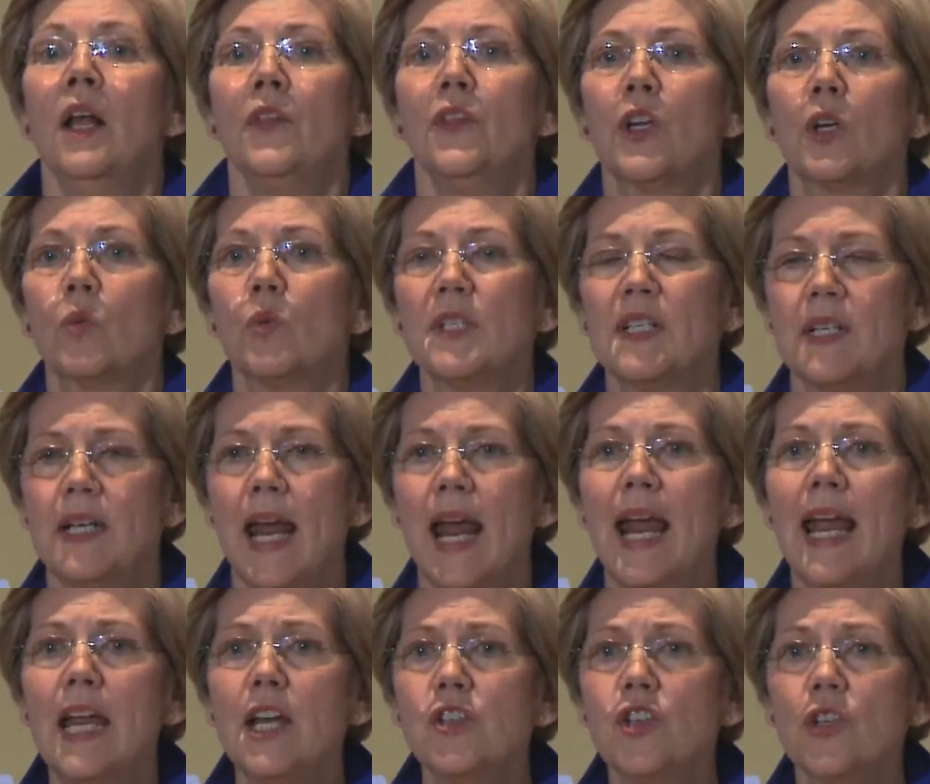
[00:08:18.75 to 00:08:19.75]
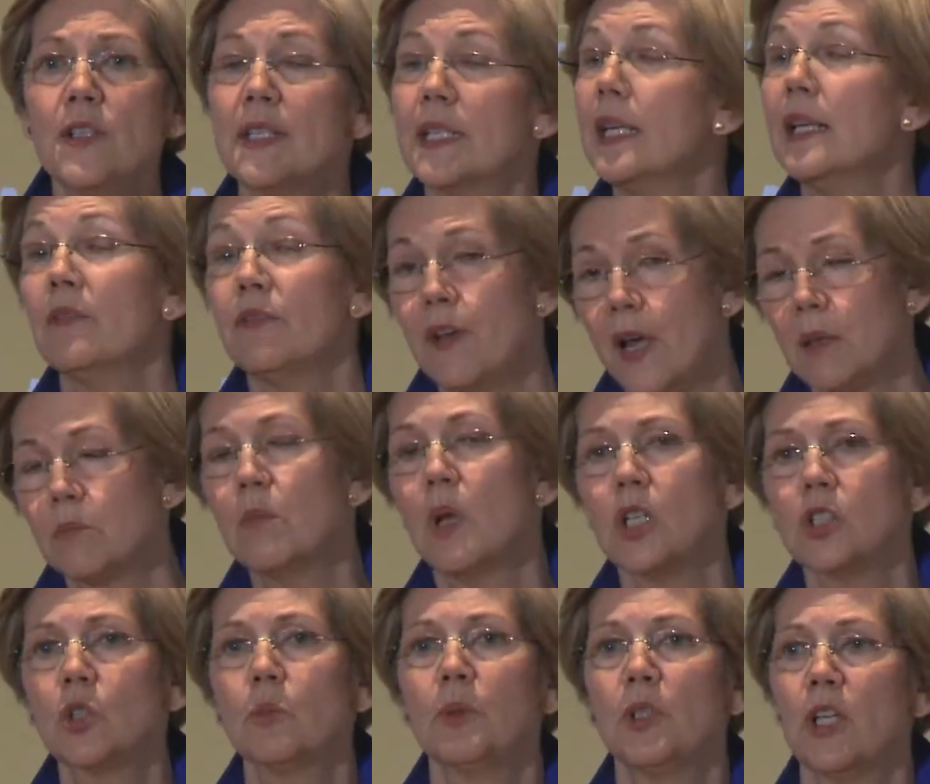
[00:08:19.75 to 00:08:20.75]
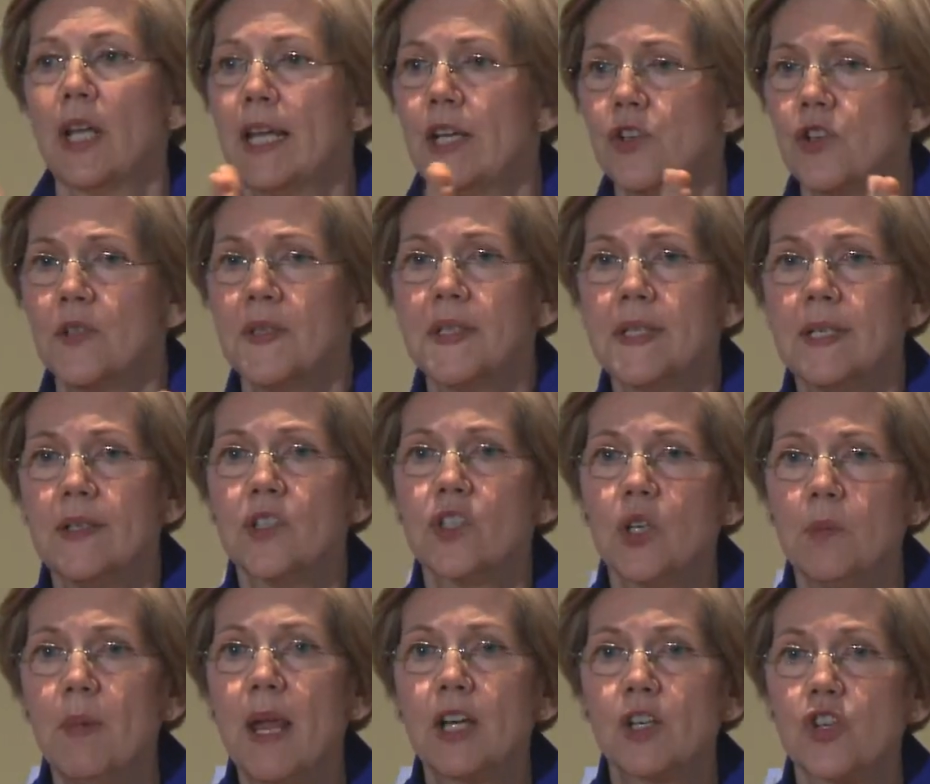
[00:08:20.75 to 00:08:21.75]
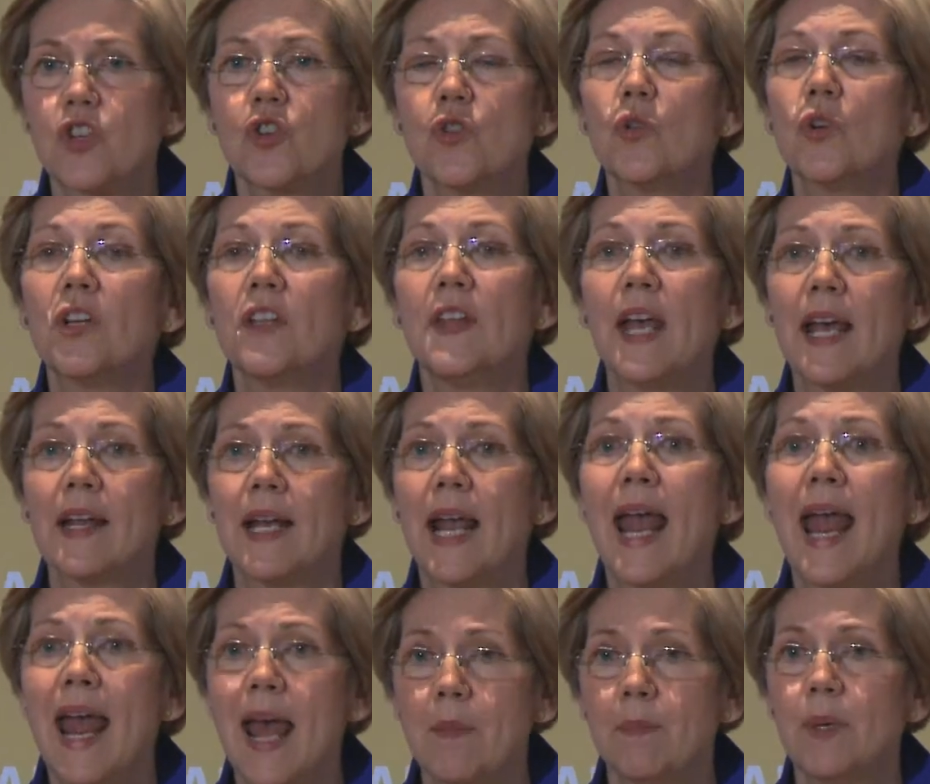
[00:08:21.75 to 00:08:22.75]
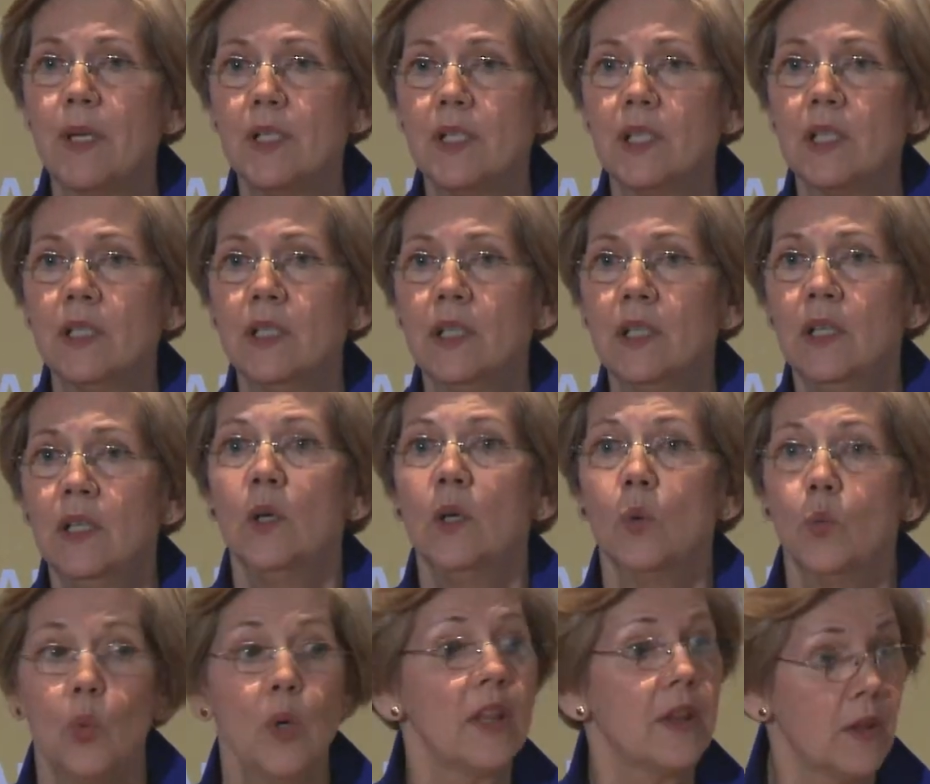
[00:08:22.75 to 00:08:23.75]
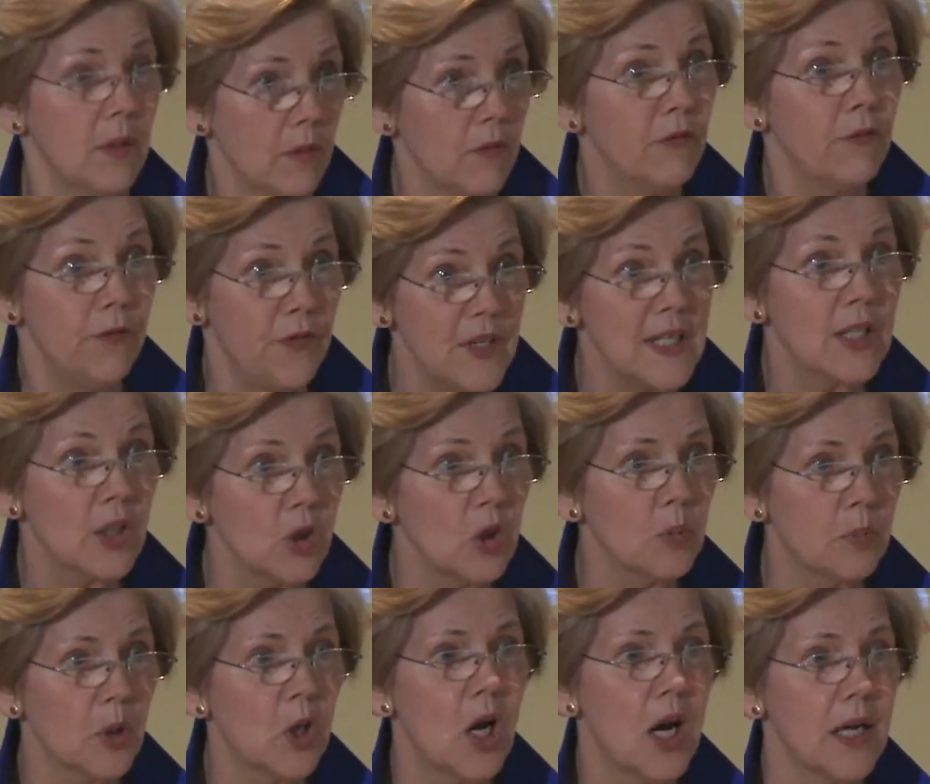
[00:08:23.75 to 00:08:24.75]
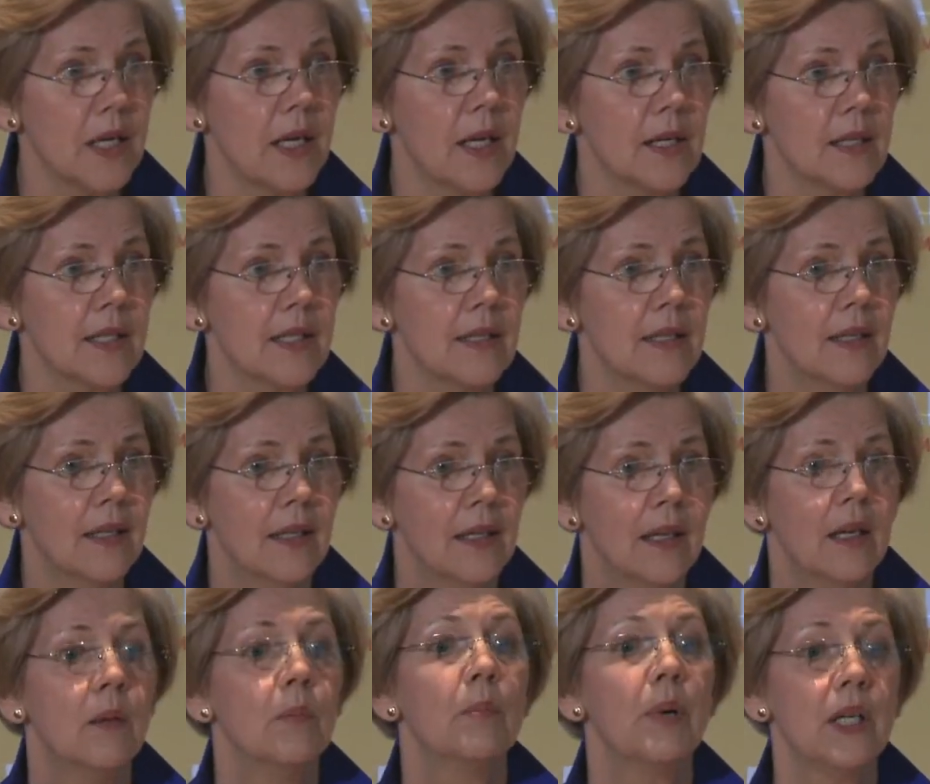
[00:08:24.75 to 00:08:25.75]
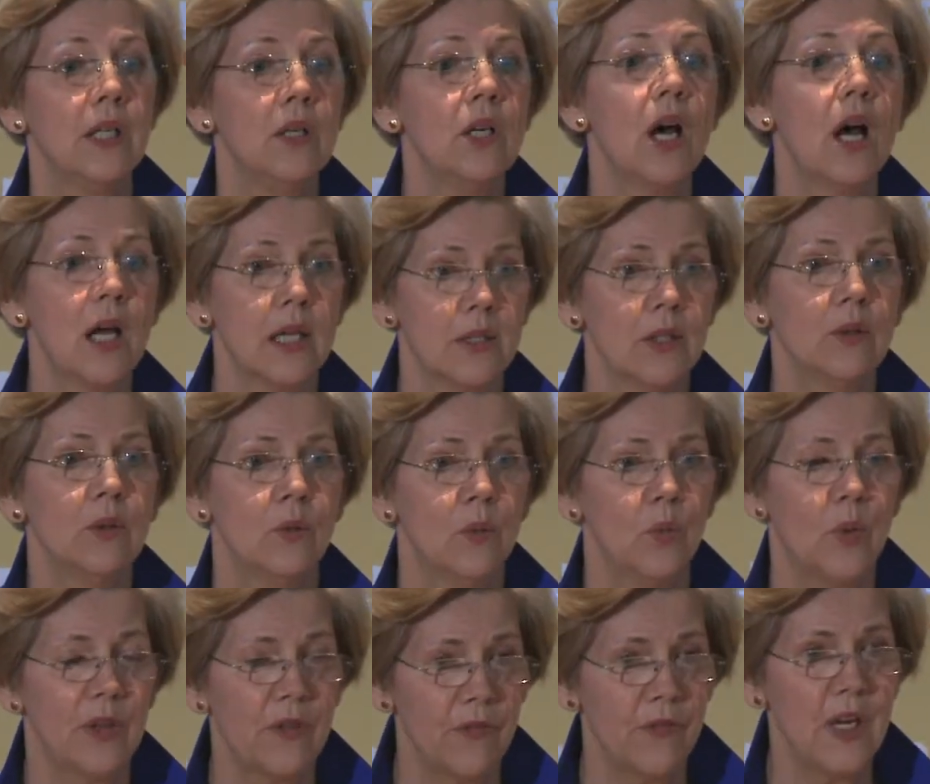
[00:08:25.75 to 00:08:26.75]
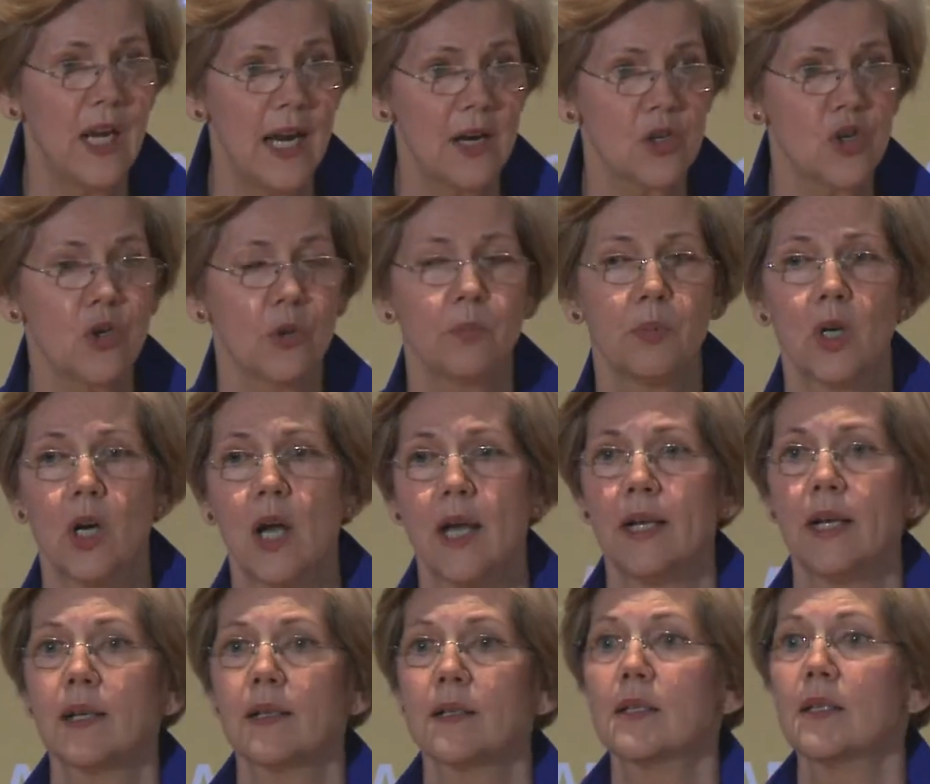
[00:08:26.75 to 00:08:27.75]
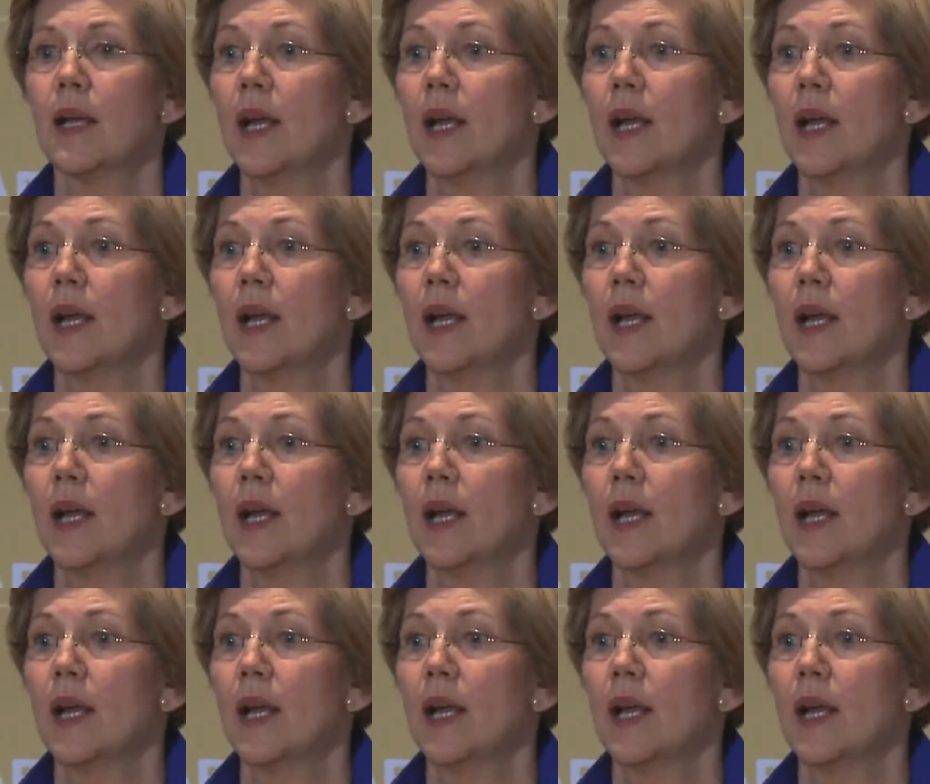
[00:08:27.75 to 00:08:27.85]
There was an agency, in fact multiple agencies, to make sure that happened with physical products, but not with financial products.